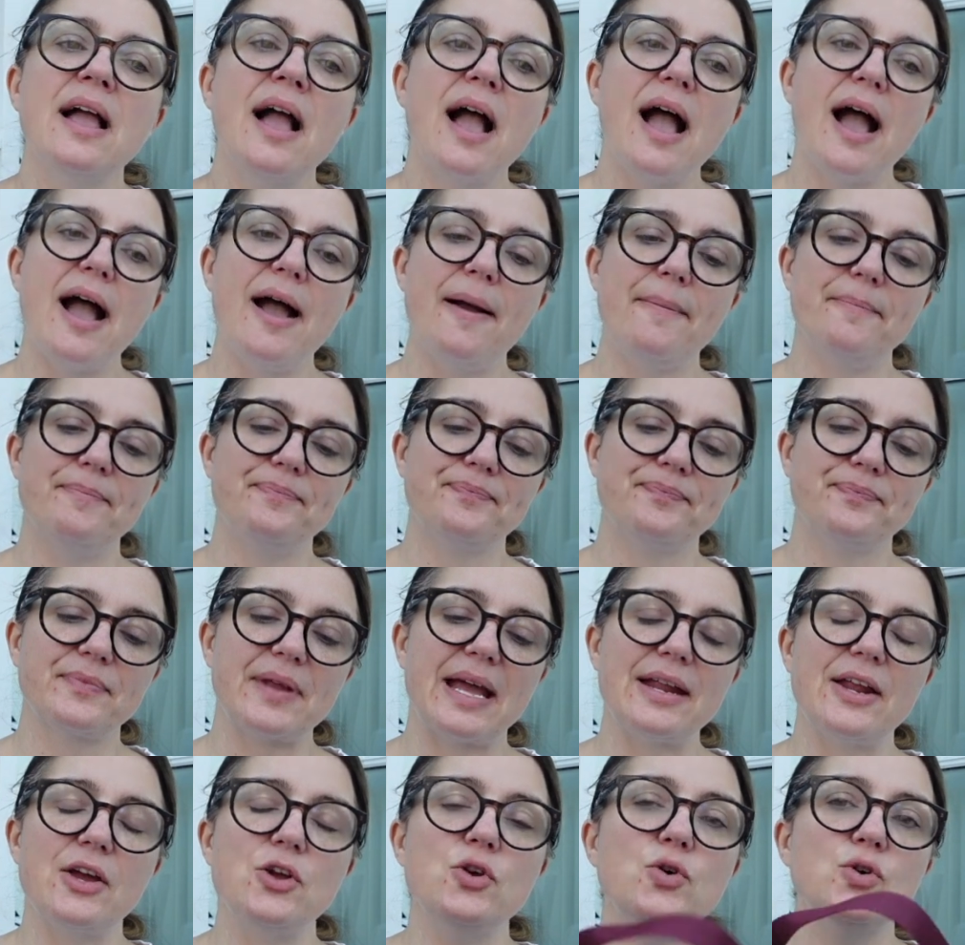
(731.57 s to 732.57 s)
And
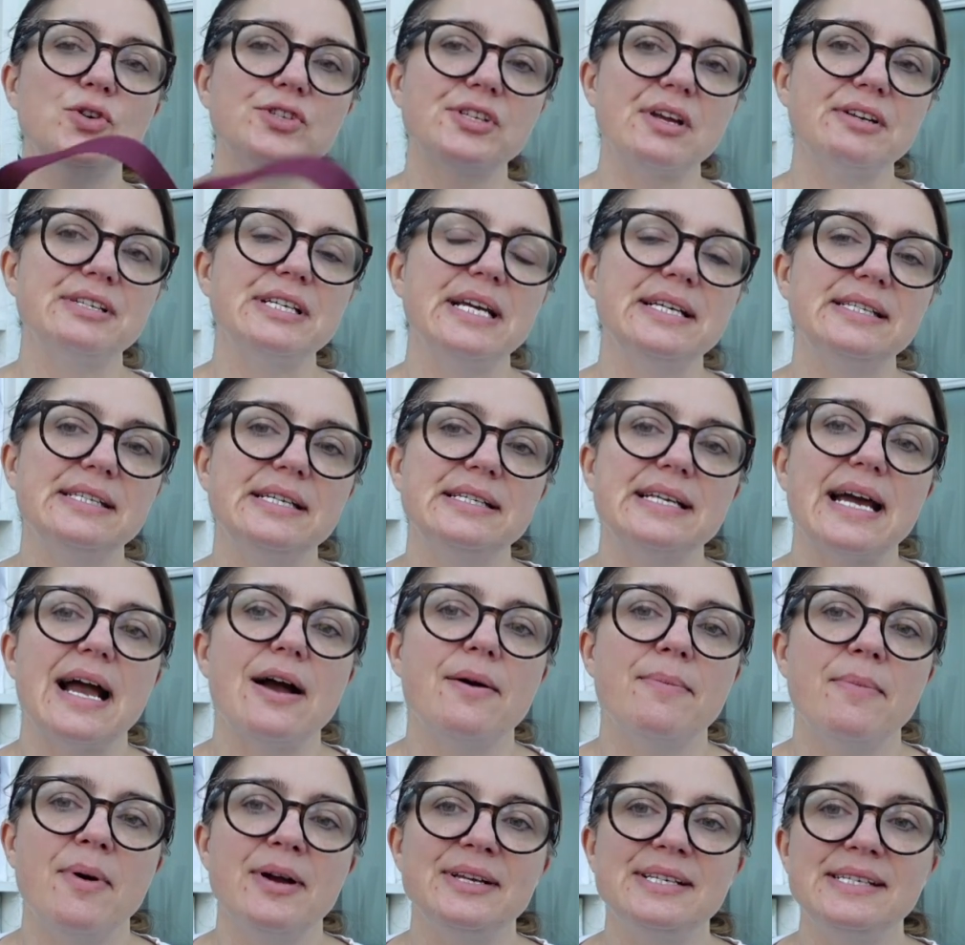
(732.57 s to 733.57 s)
I also tested
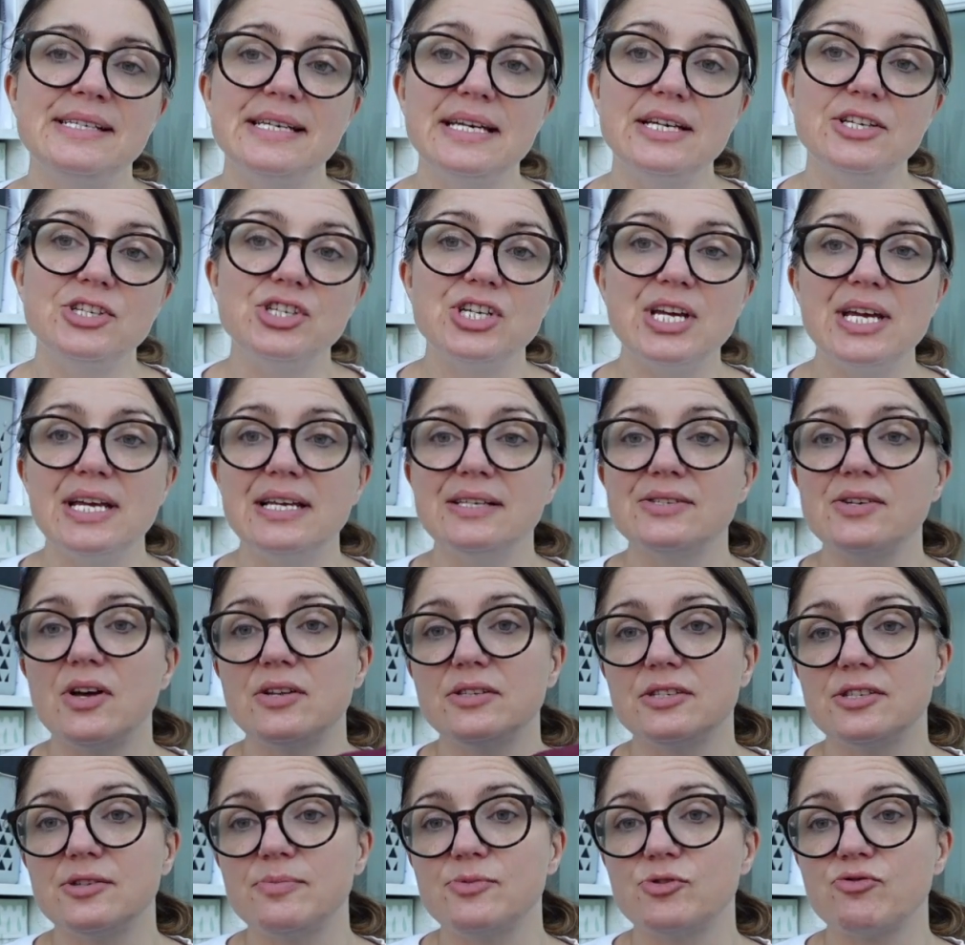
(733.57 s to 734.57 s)
out my stitches
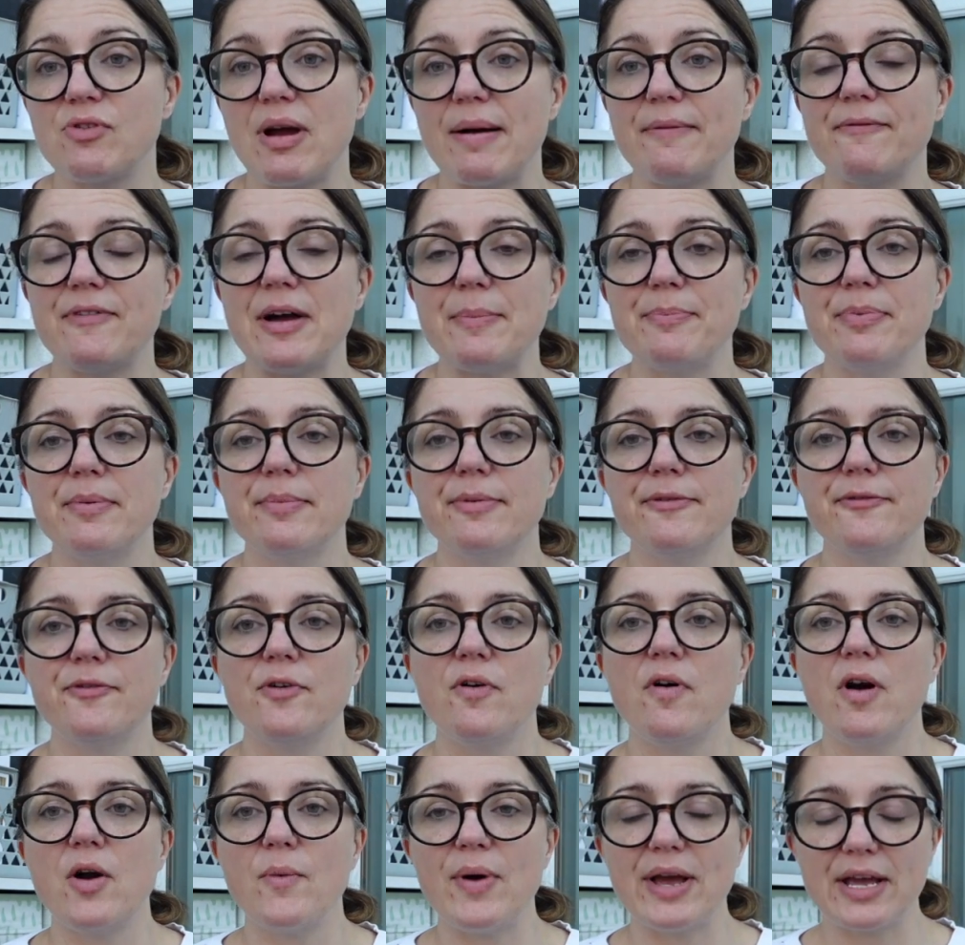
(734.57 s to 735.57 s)
on some scrap fabric
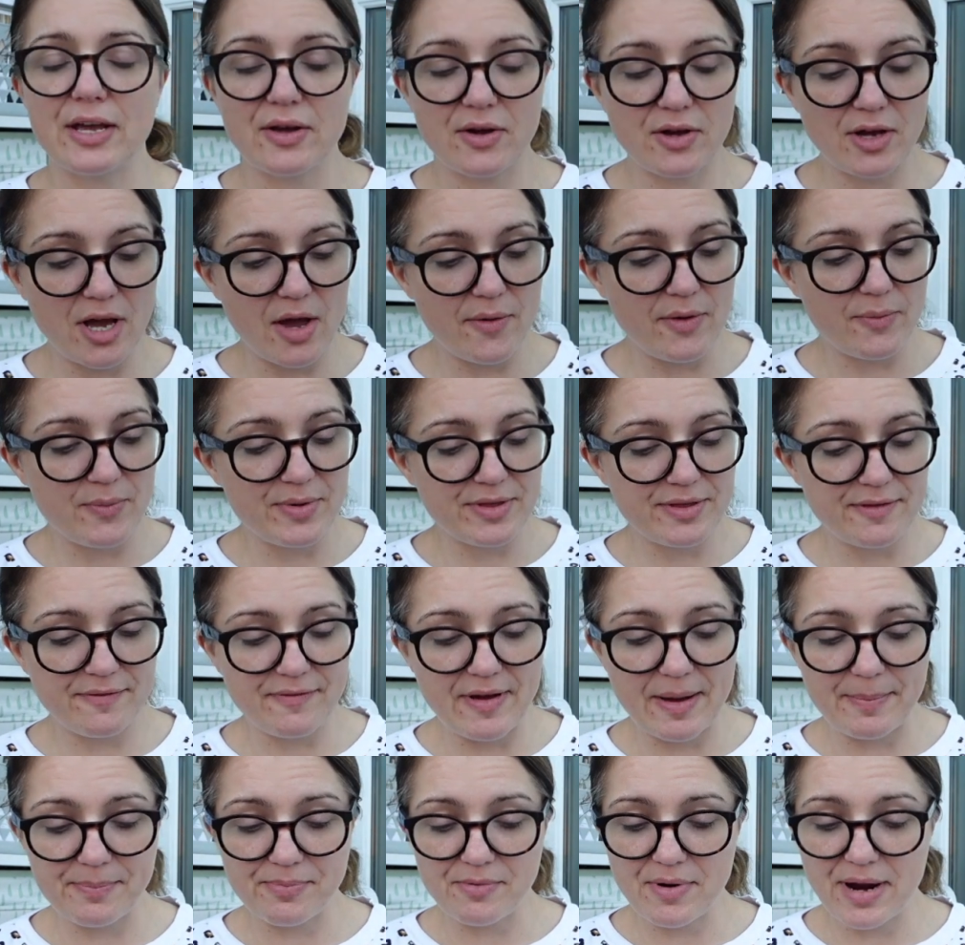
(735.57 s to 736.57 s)
before I went going with the
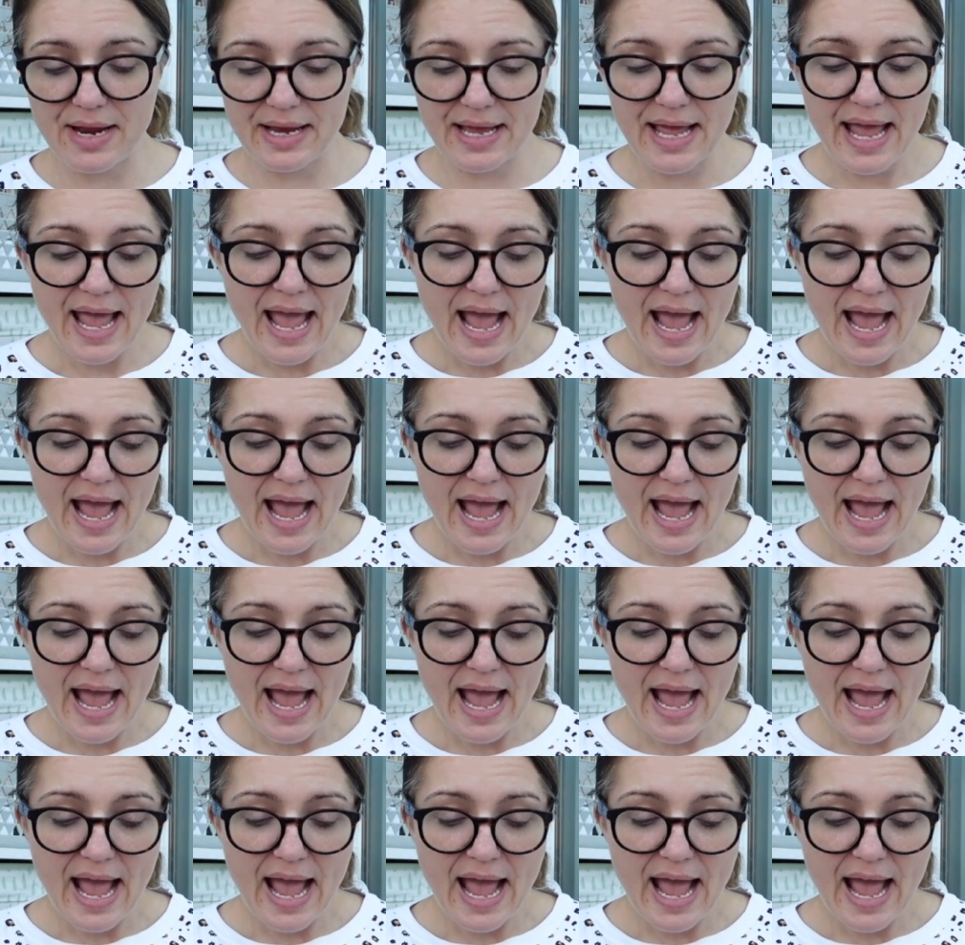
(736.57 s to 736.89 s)
fabric.